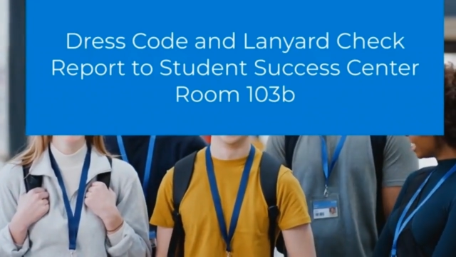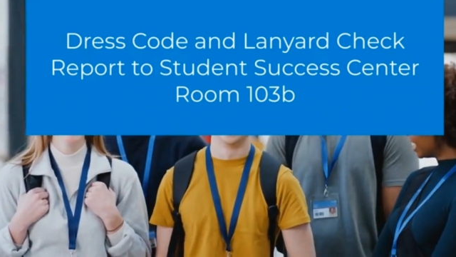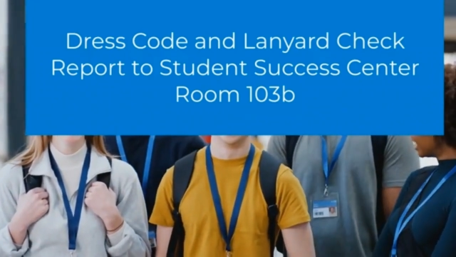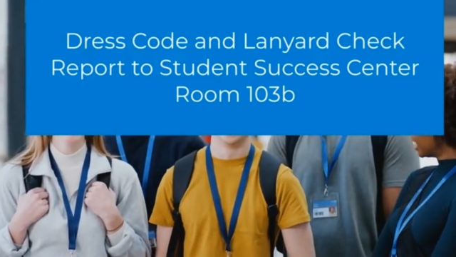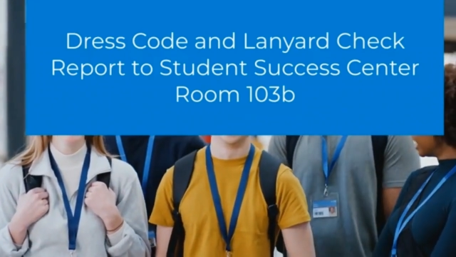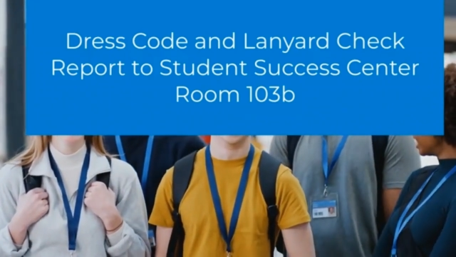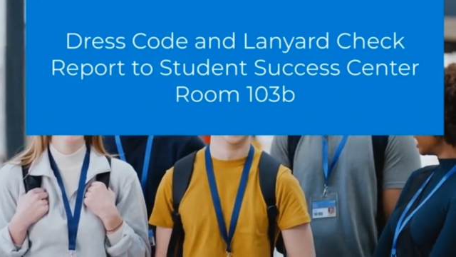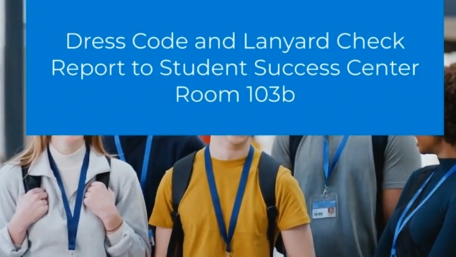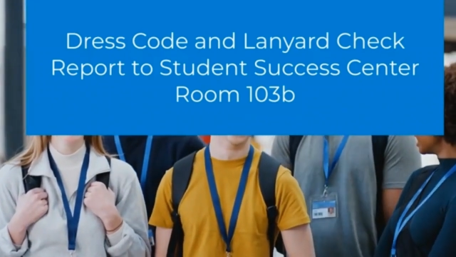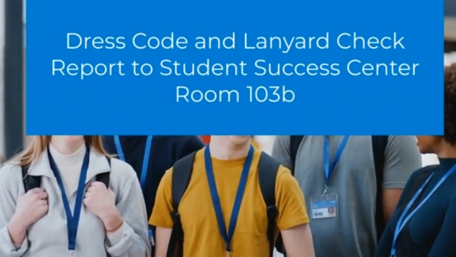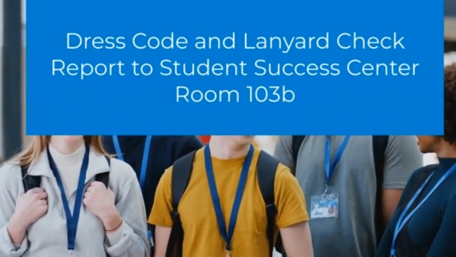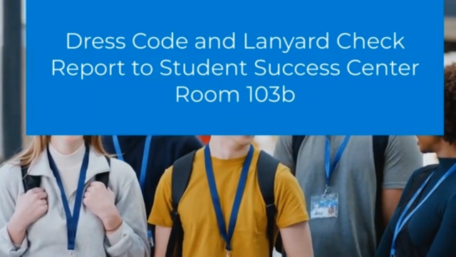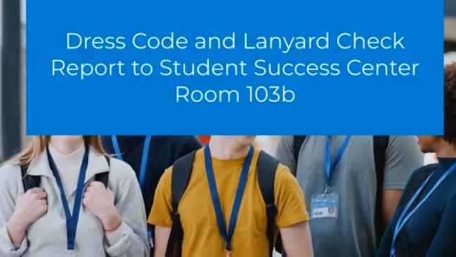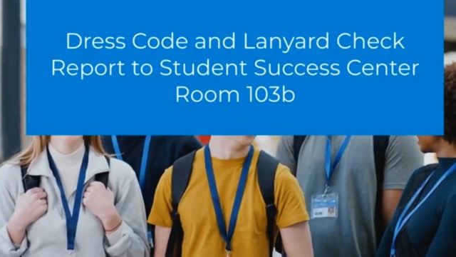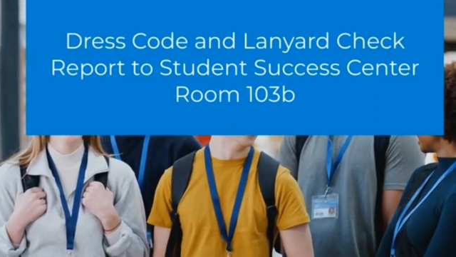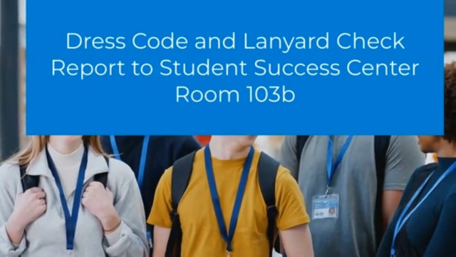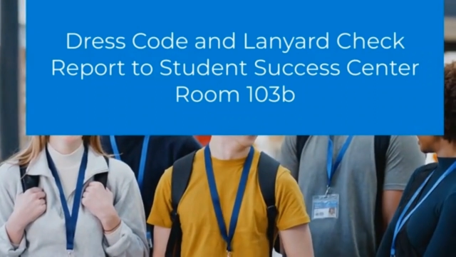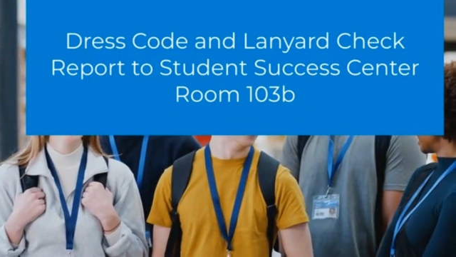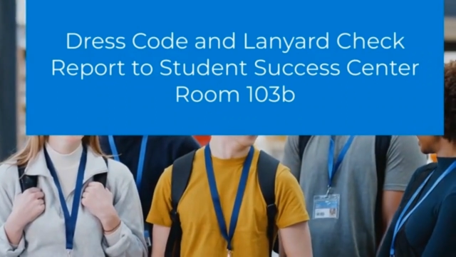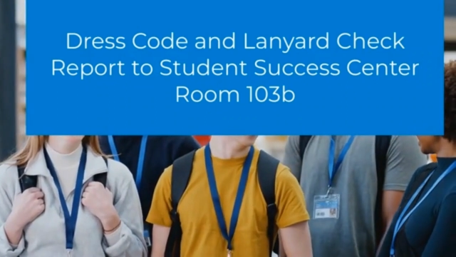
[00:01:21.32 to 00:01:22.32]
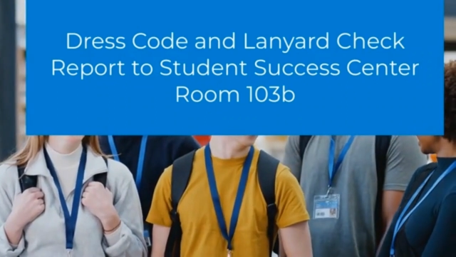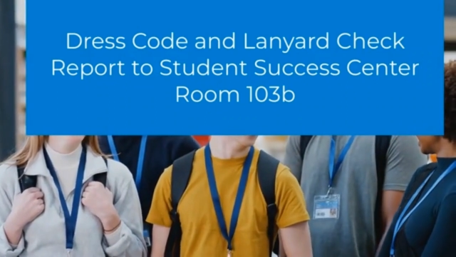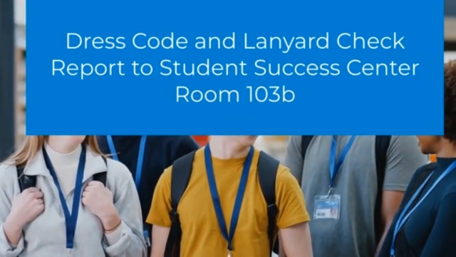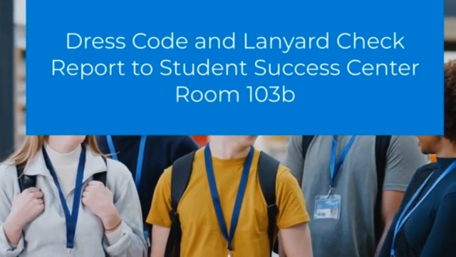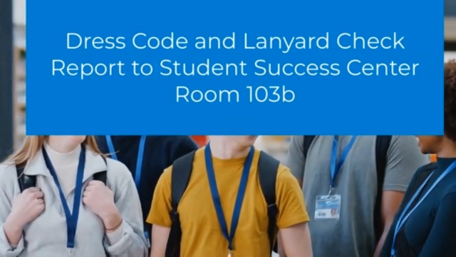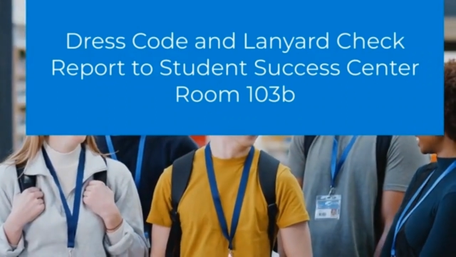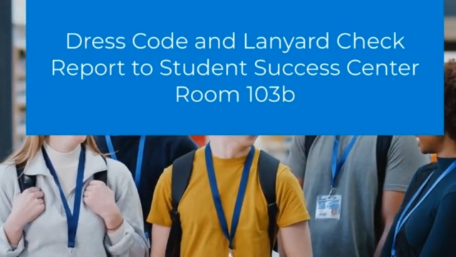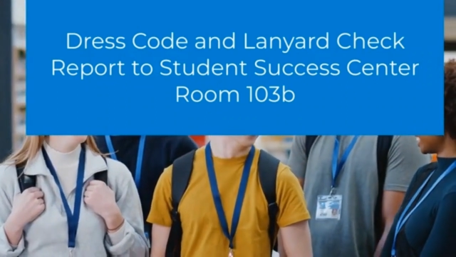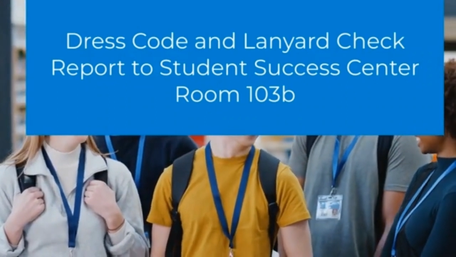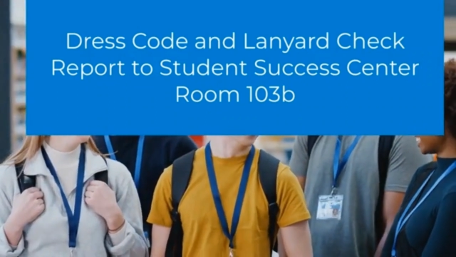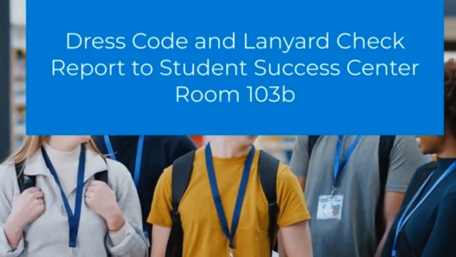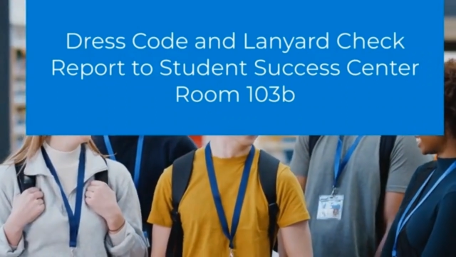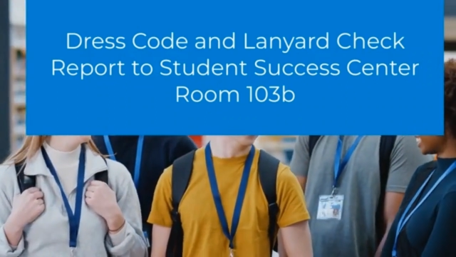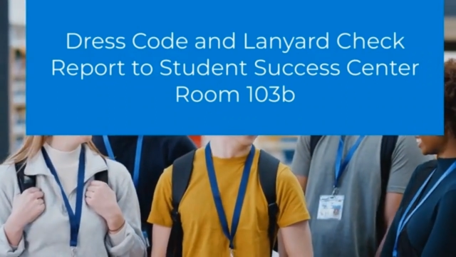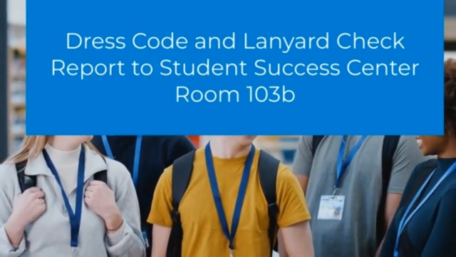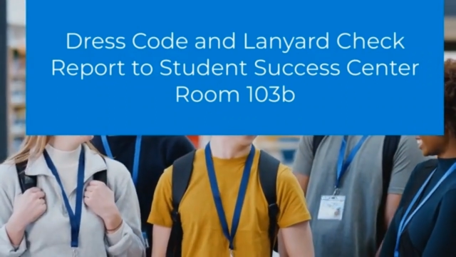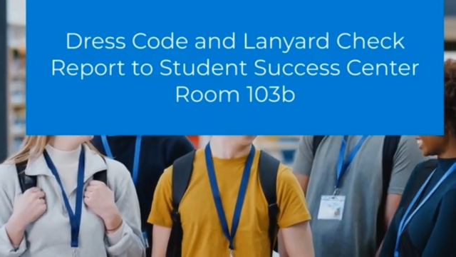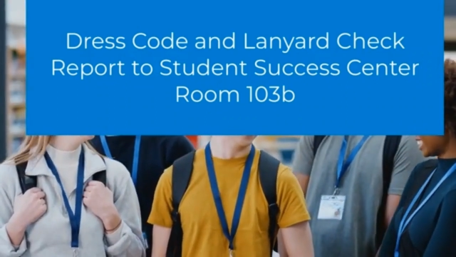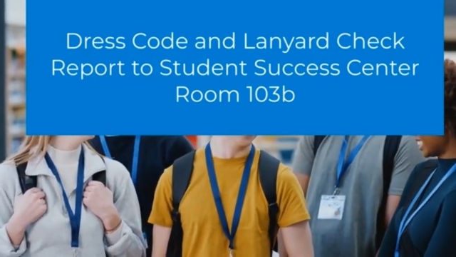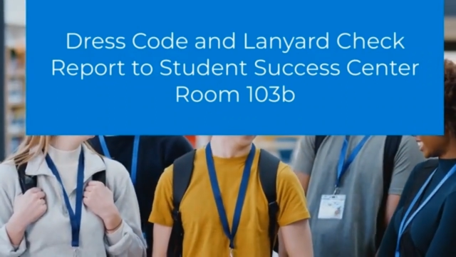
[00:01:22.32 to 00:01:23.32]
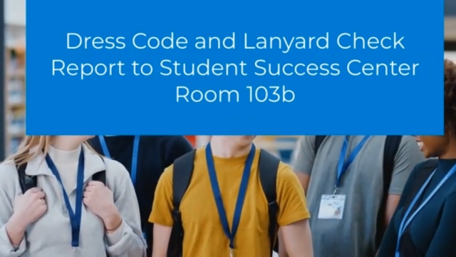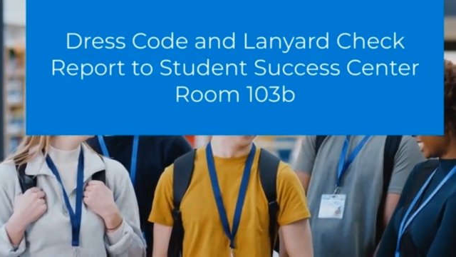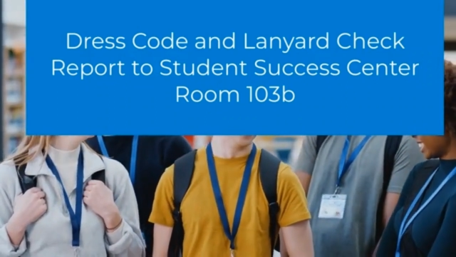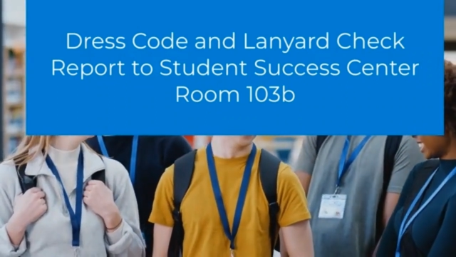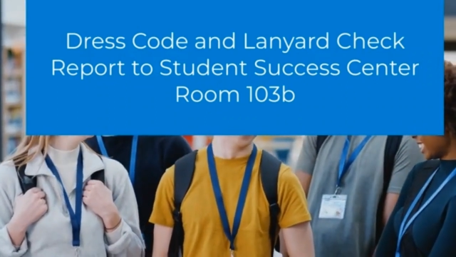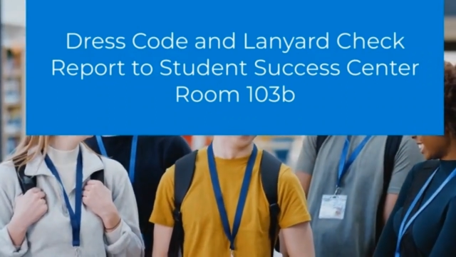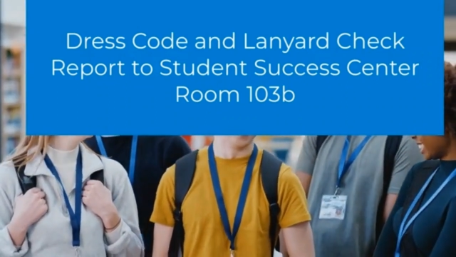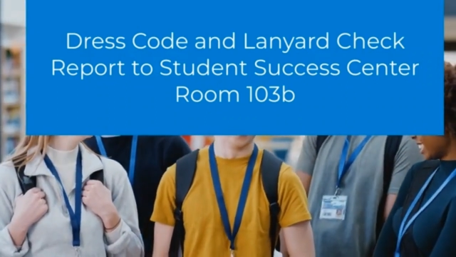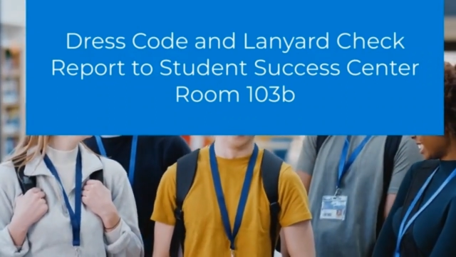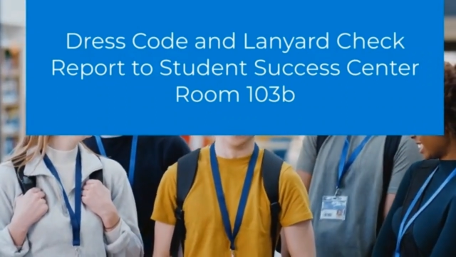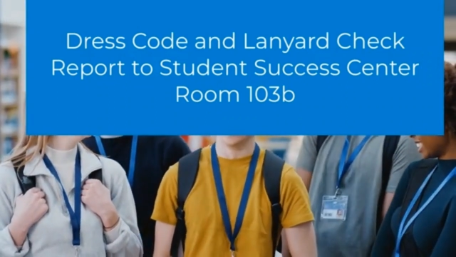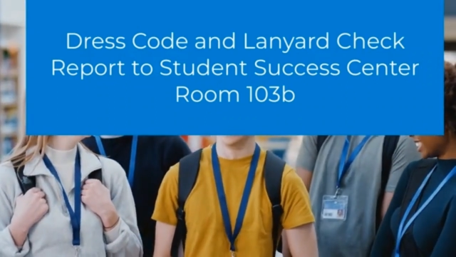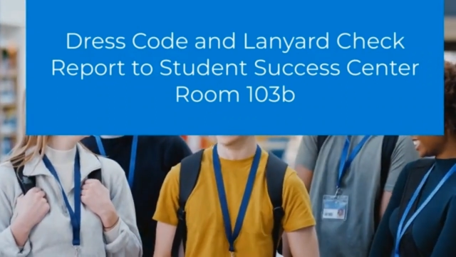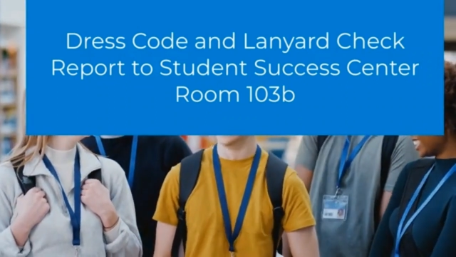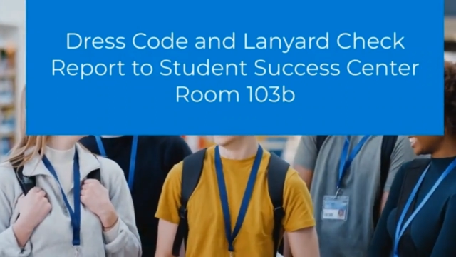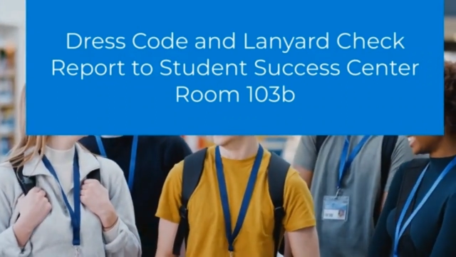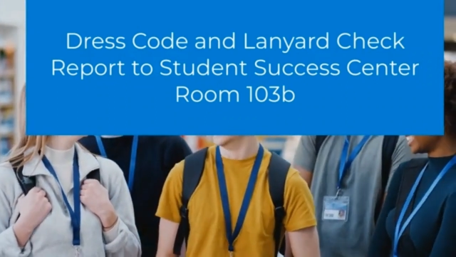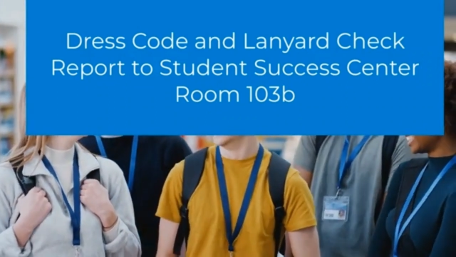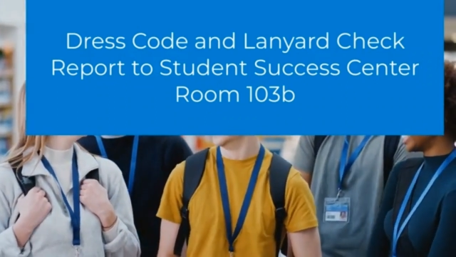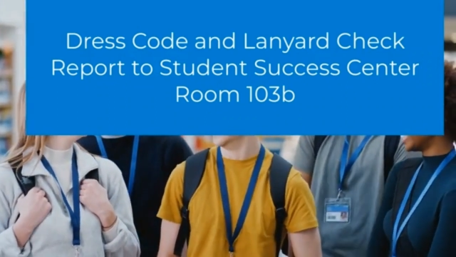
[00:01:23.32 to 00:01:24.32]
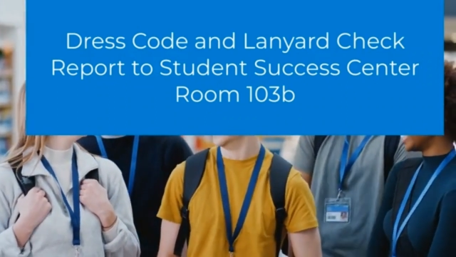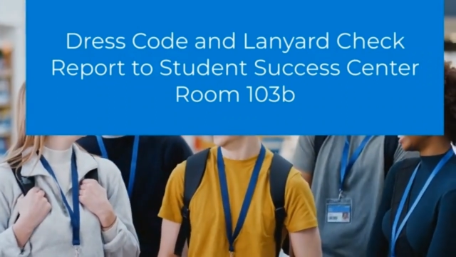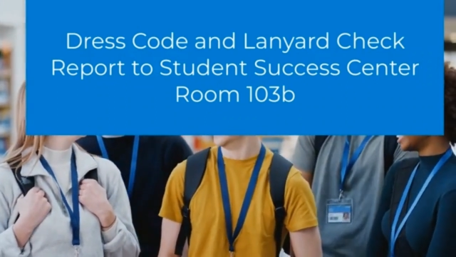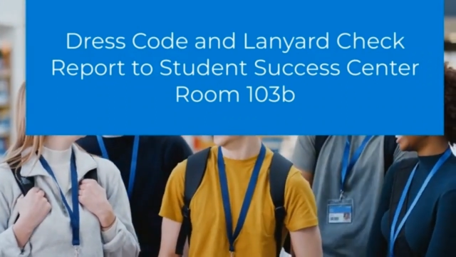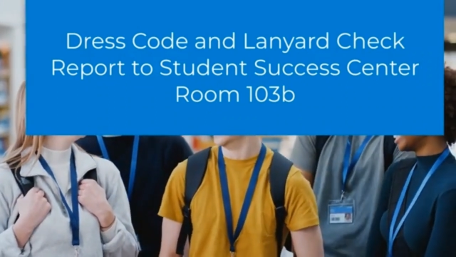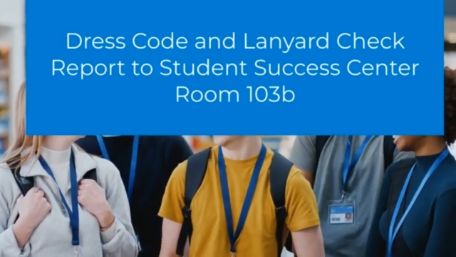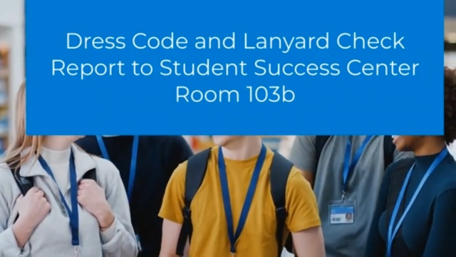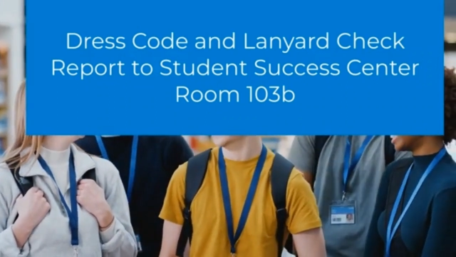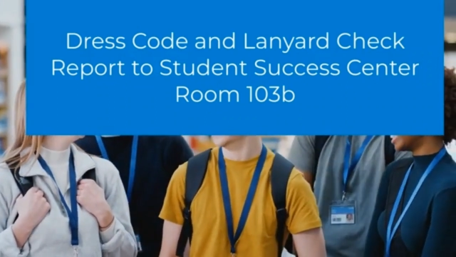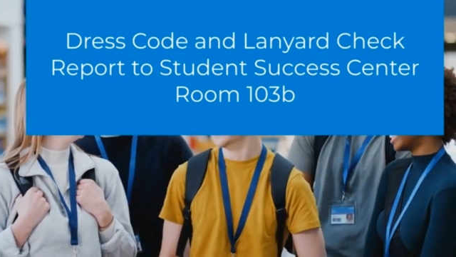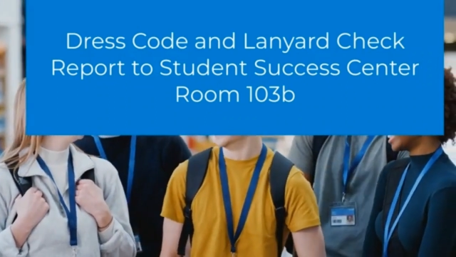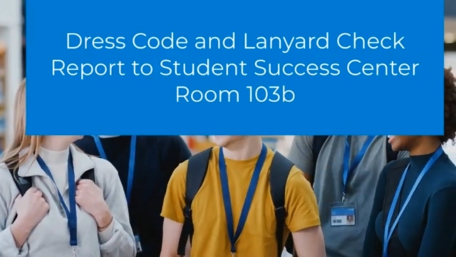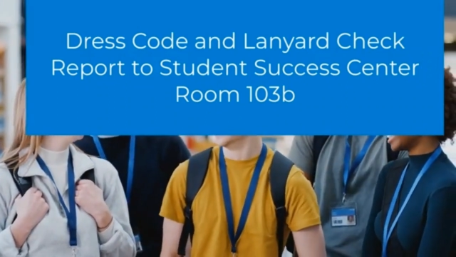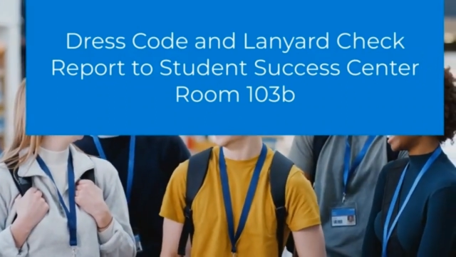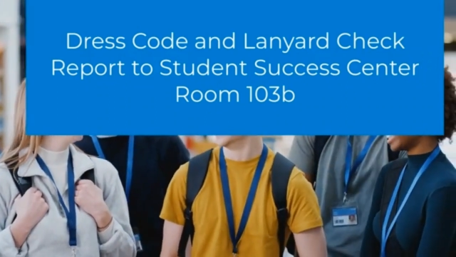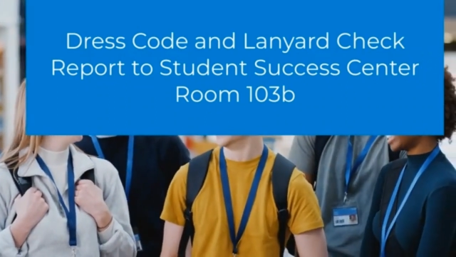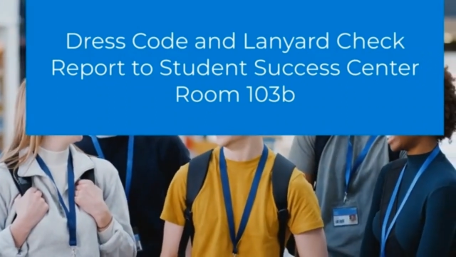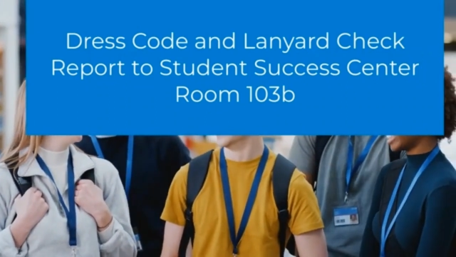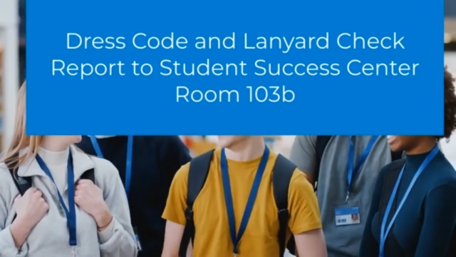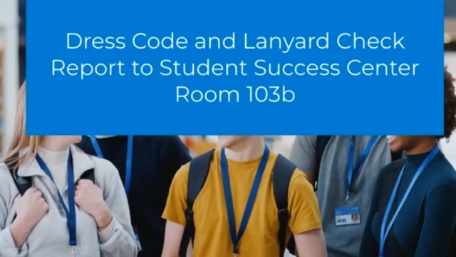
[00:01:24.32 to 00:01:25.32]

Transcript: (no speaker visible)